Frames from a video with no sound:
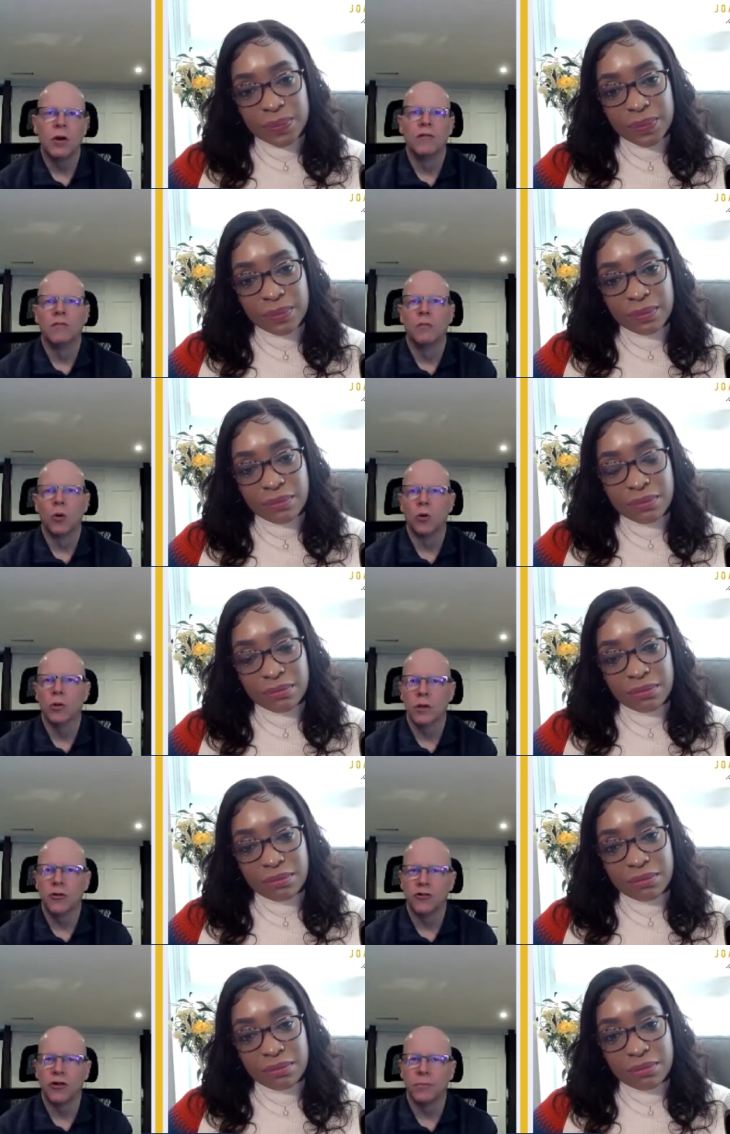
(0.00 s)
Speaker 1: of moral
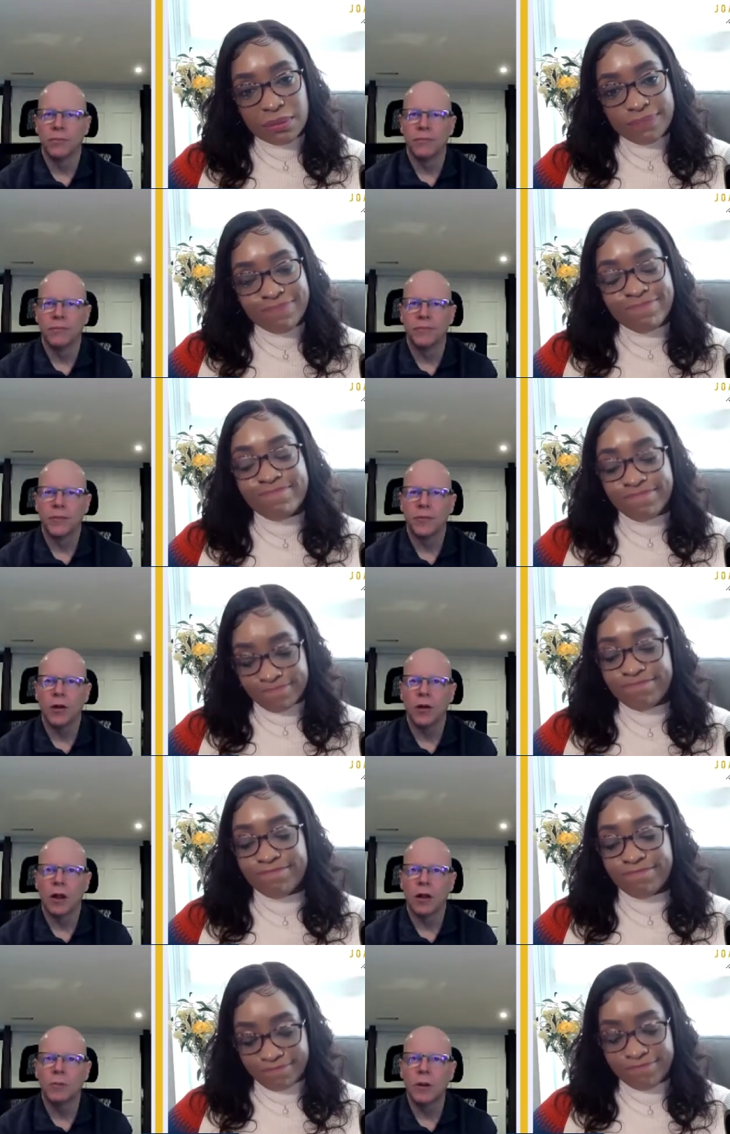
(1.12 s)
leadership right
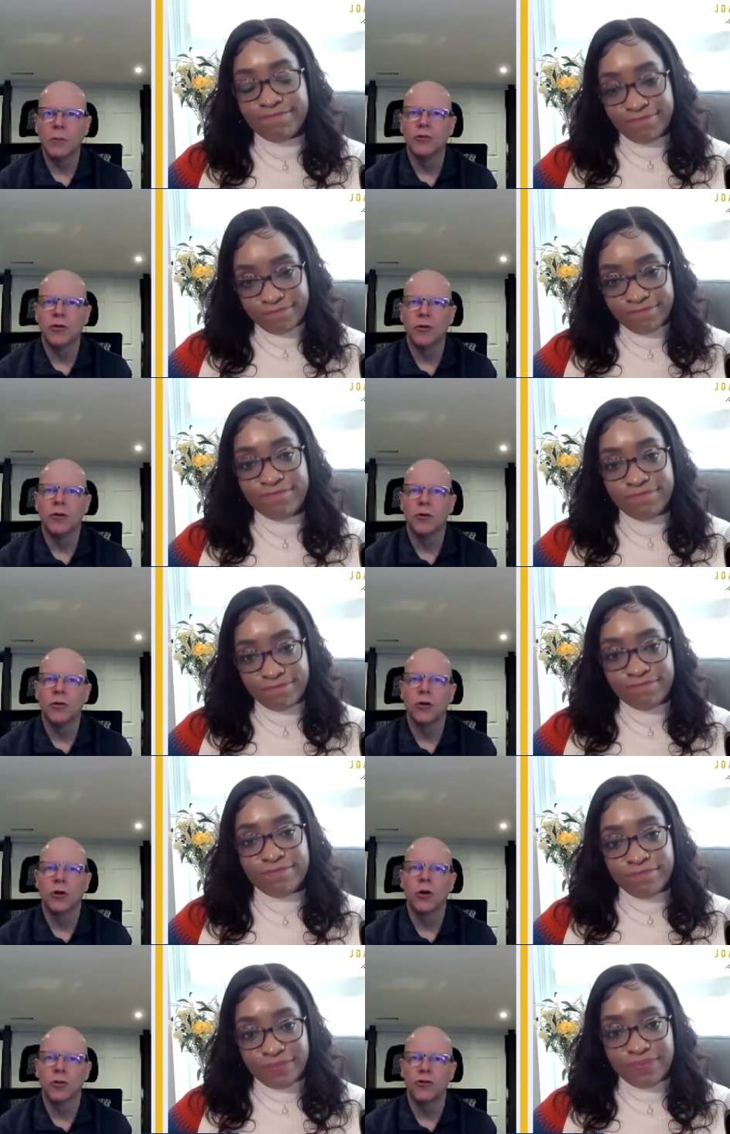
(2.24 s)
now. Like people don't know who to
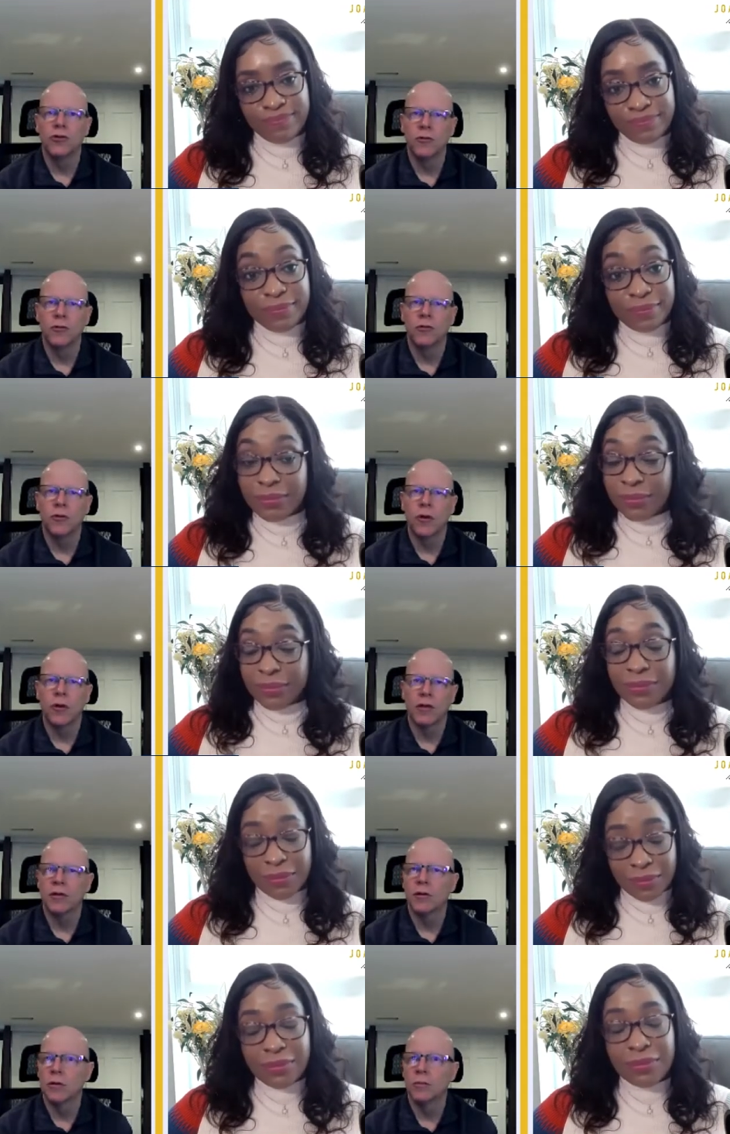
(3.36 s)
go to for
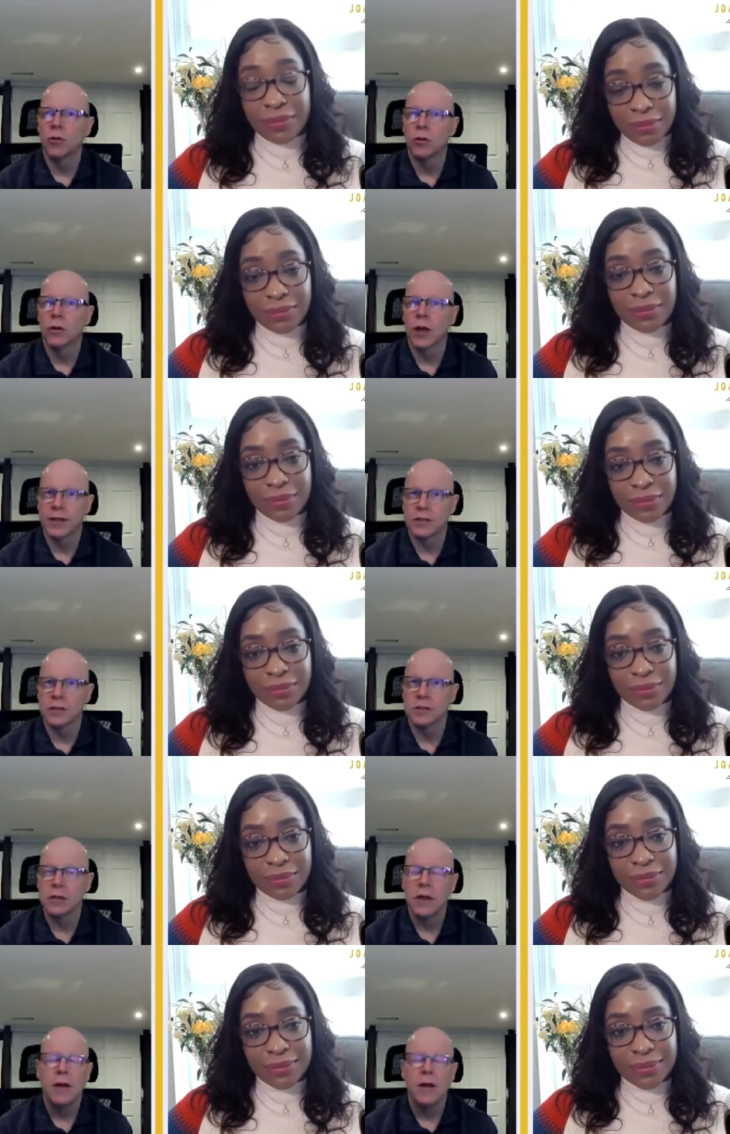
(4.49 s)
ethical and moral guidance.